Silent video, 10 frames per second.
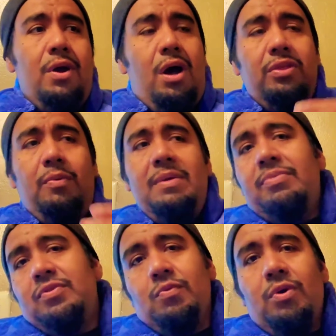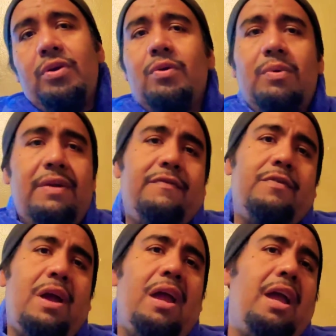on the way to work or
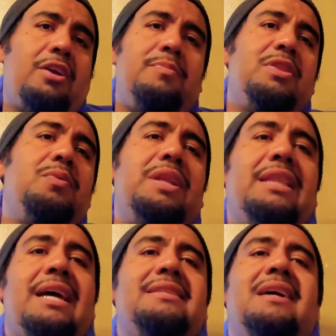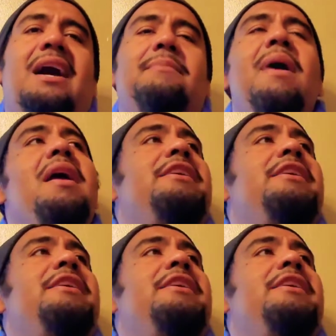whatever I could be doing at that time.